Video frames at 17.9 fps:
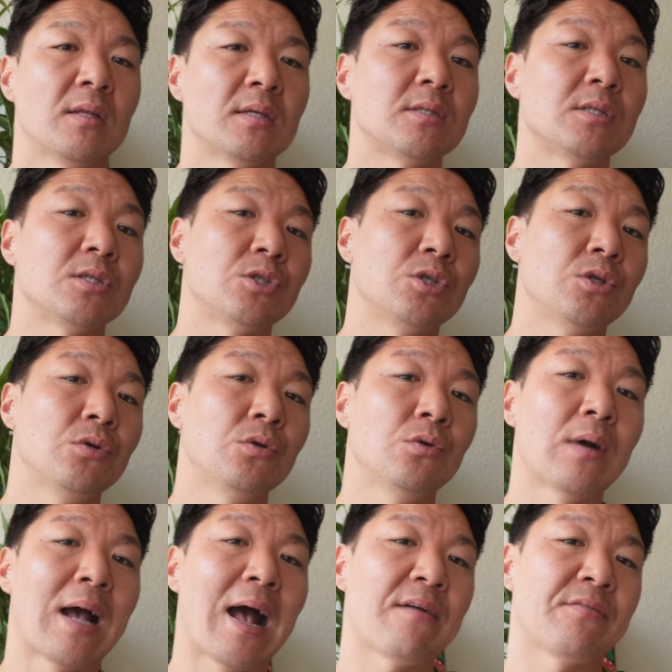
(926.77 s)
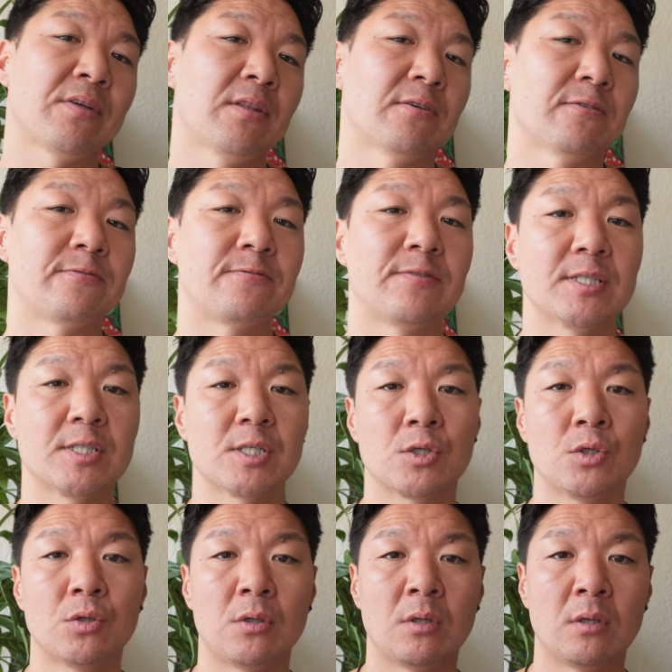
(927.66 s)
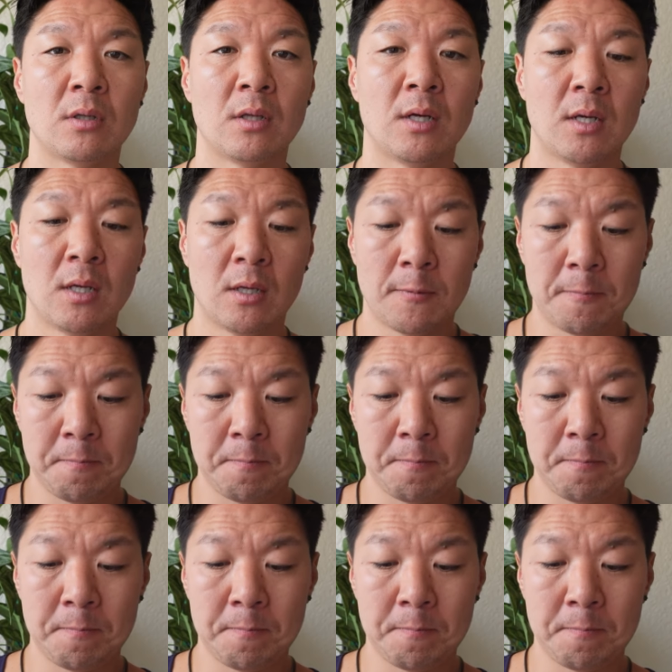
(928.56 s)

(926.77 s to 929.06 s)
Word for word: This is you having the physical